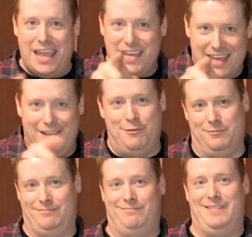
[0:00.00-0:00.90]
Thank
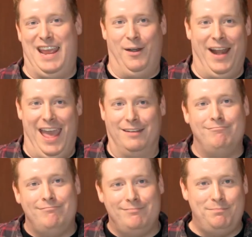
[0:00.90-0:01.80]
you,
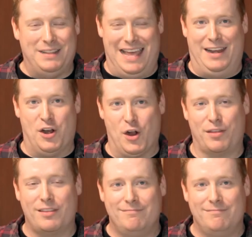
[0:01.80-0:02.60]
internet, planet Earth.